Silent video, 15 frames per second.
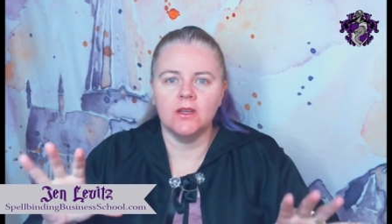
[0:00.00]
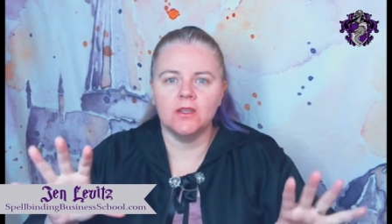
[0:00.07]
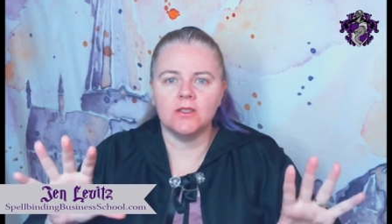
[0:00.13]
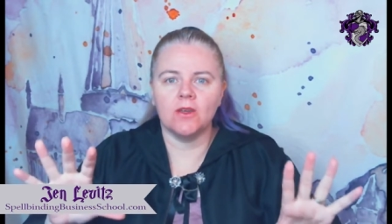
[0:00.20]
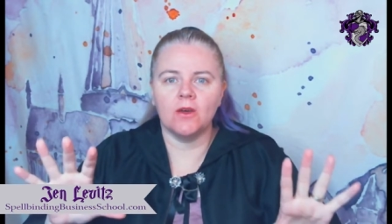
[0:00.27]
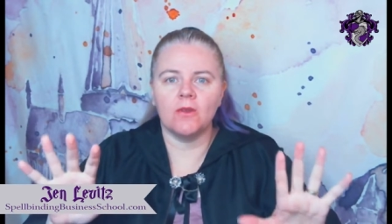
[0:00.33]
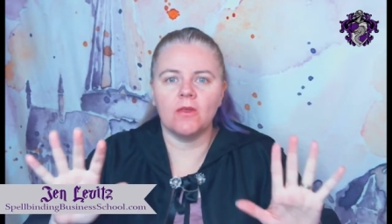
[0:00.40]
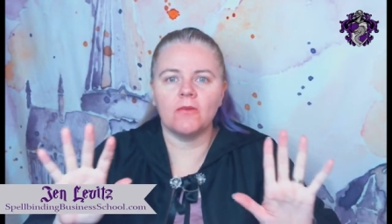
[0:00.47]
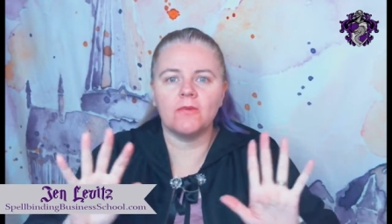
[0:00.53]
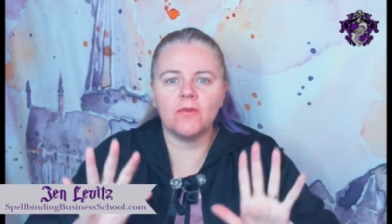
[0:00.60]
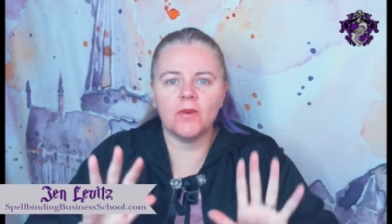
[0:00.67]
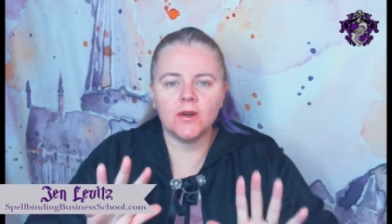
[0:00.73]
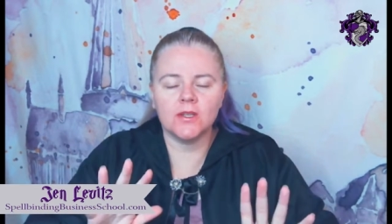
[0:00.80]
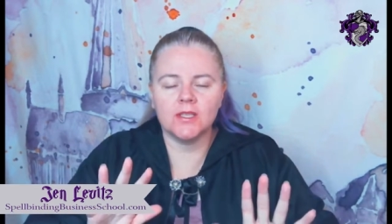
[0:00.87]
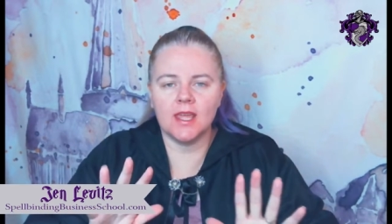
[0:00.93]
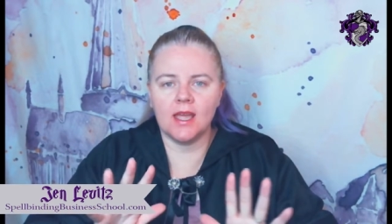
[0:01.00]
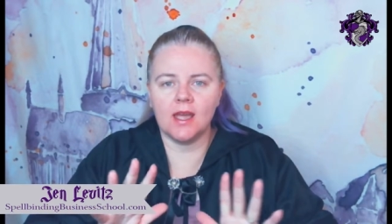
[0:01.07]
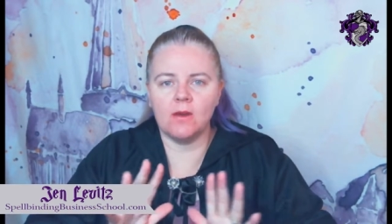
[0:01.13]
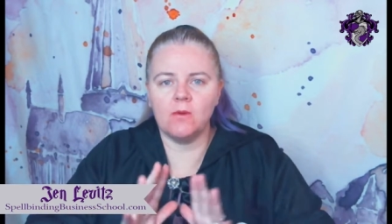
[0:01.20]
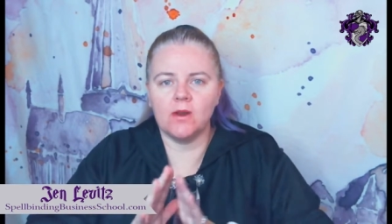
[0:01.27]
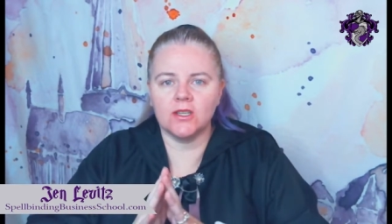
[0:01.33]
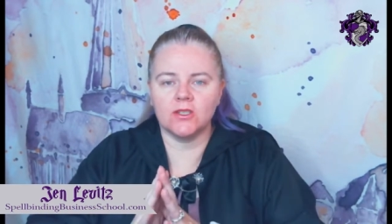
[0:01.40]
So the first thing I
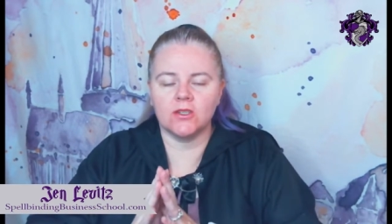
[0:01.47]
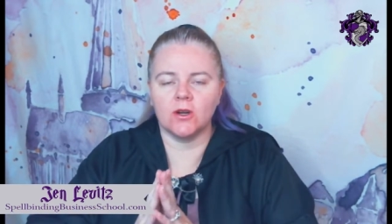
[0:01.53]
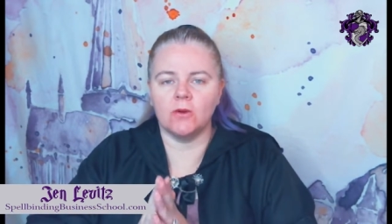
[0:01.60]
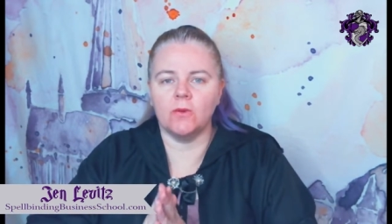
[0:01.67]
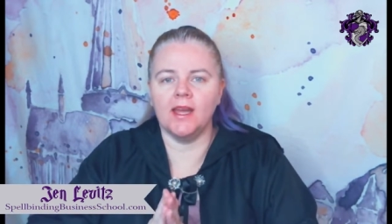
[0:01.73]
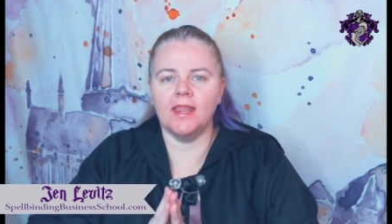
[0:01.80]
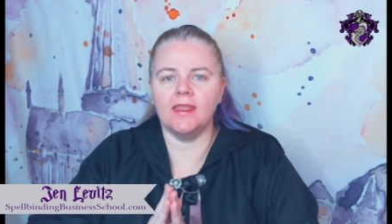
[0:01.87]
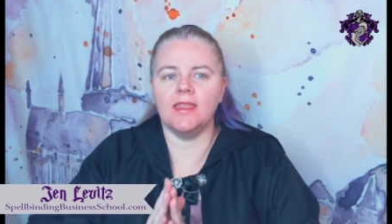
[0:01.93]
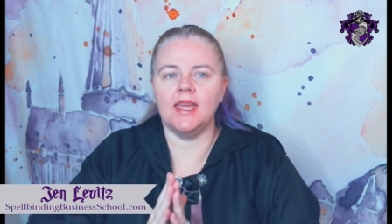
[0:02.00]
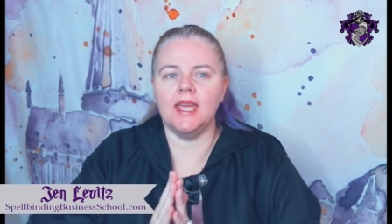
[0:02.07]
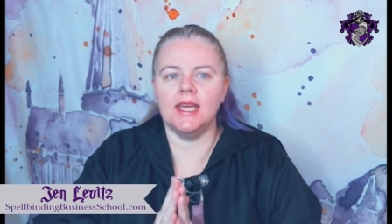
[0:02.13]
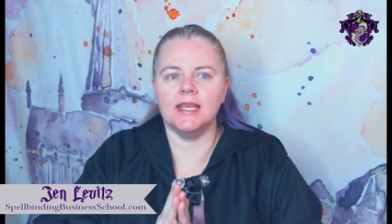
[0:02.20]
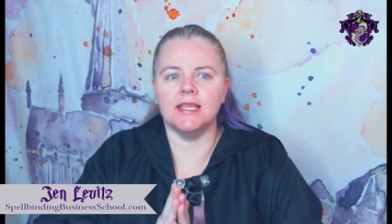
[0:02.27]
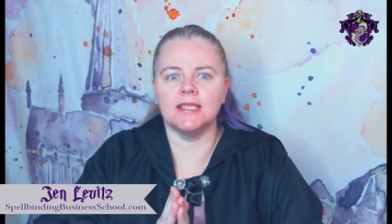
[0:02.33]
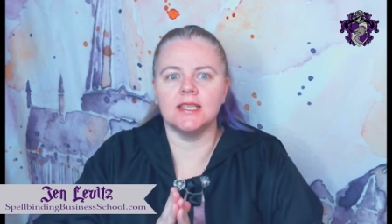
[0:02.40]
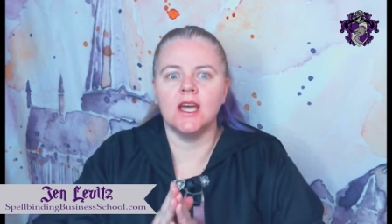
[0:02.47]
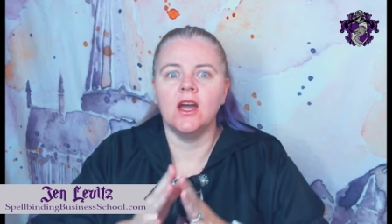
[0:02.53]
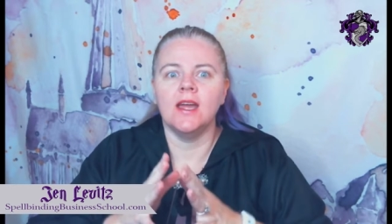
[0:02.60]
want to start with is